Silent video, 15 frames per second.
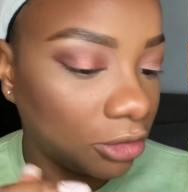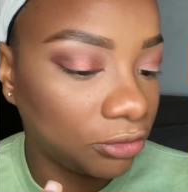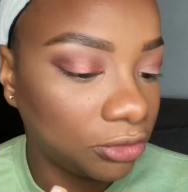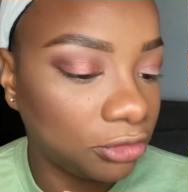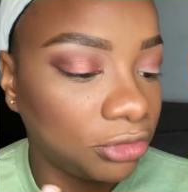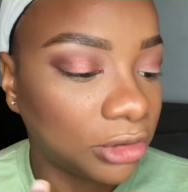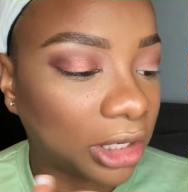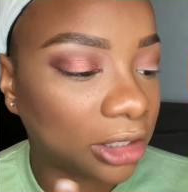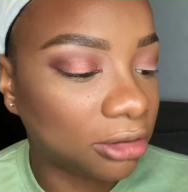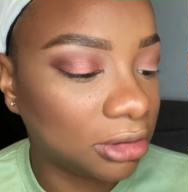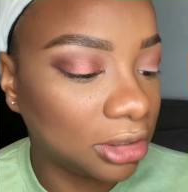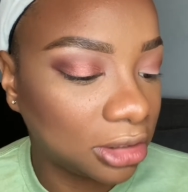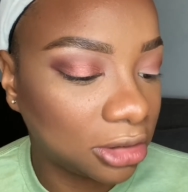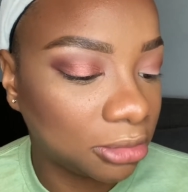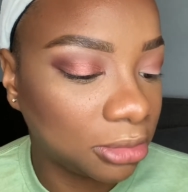you feel like you need
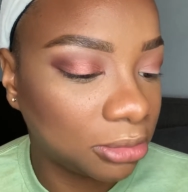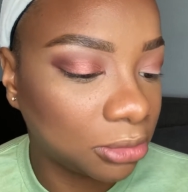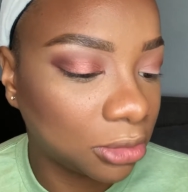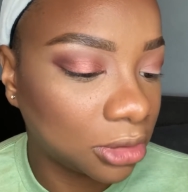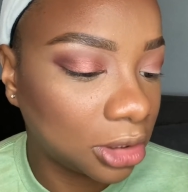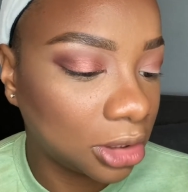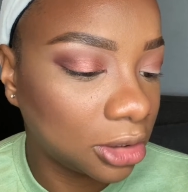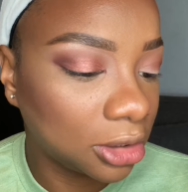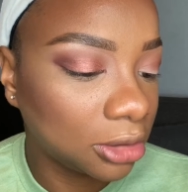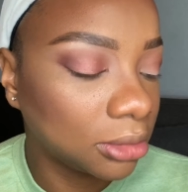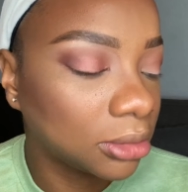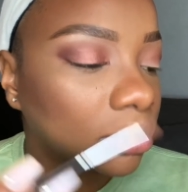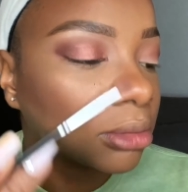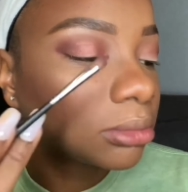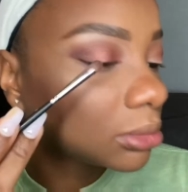a little bit more color,
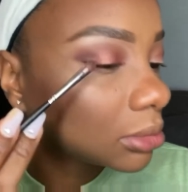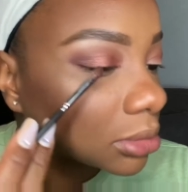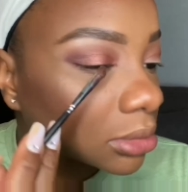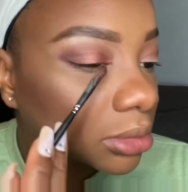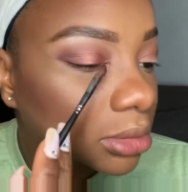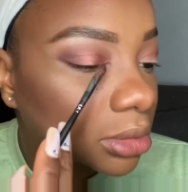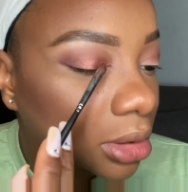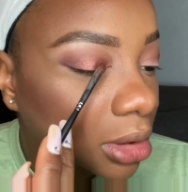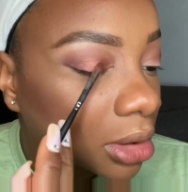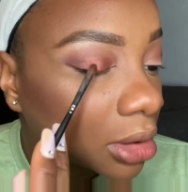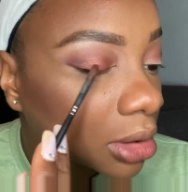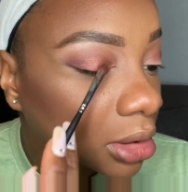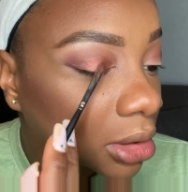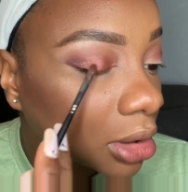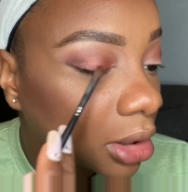
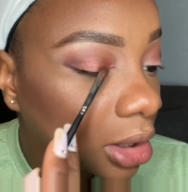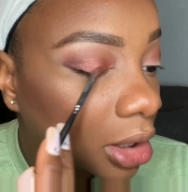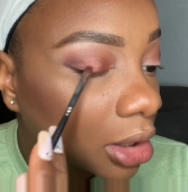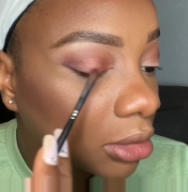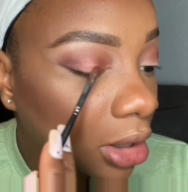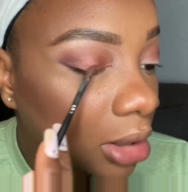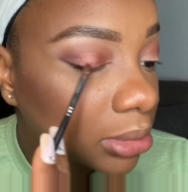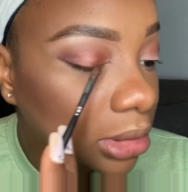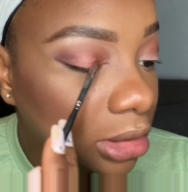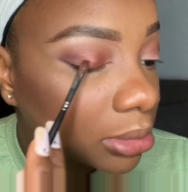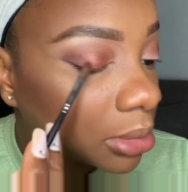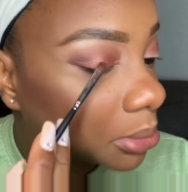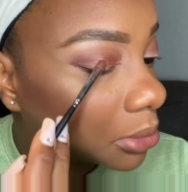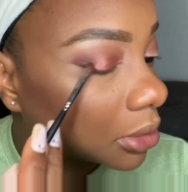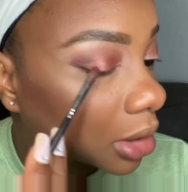go ahead and grab a little
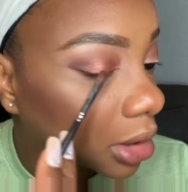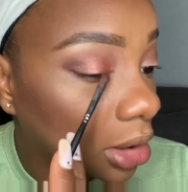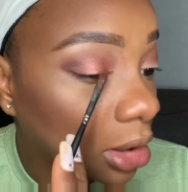bit more.